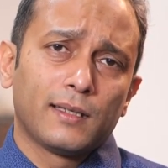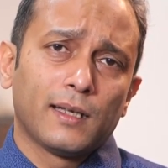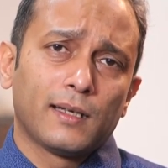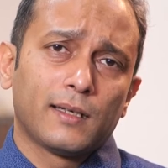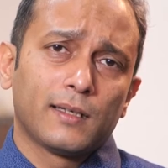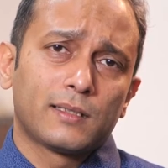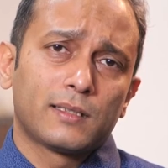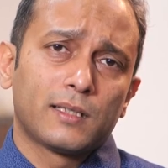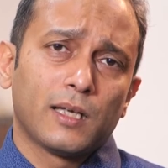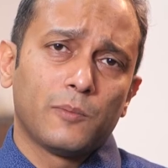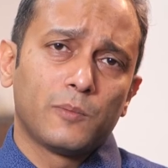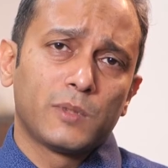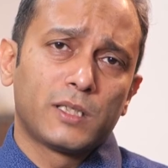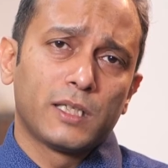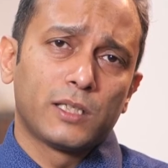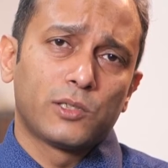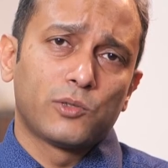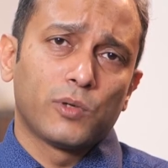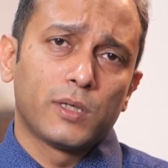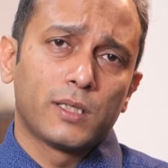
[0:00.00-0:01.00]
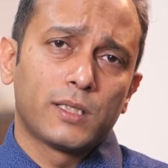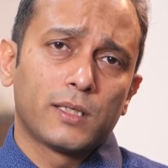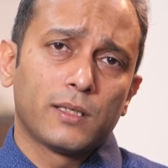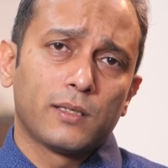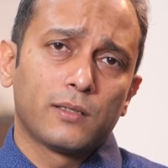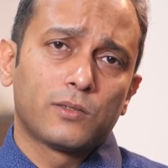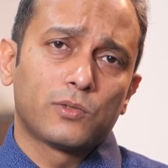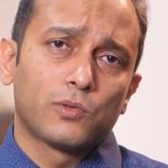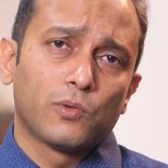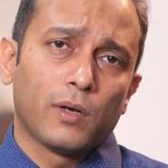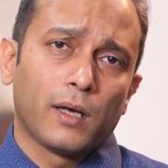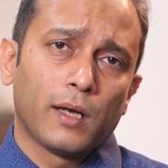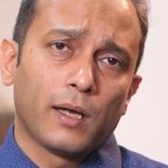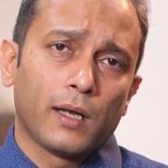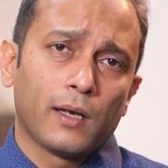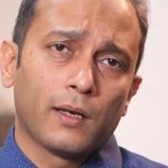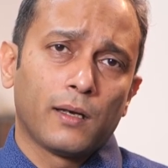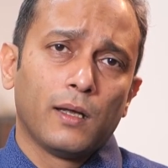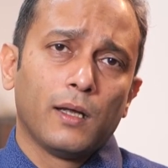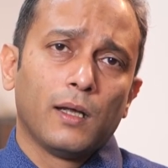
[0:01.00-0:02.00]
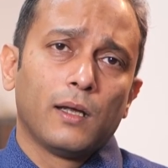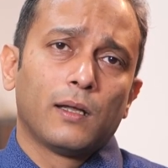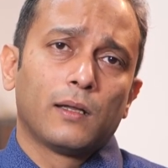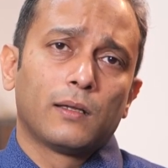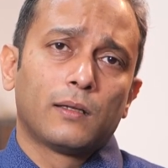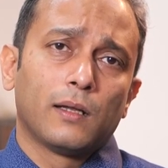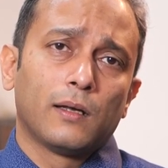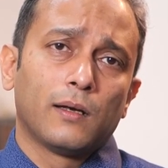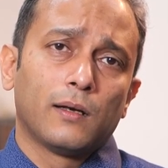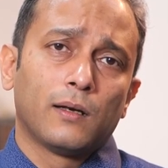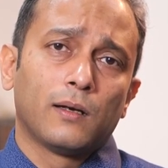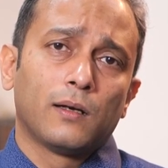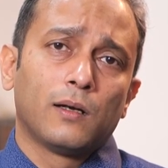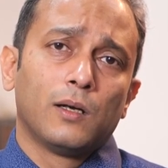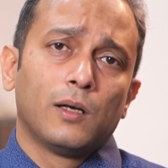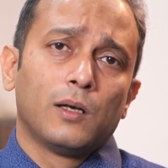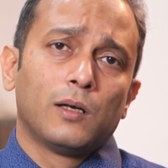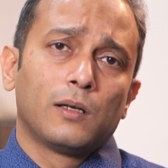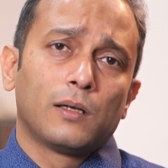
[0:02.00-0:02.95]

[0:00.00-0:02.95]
there are some situations where the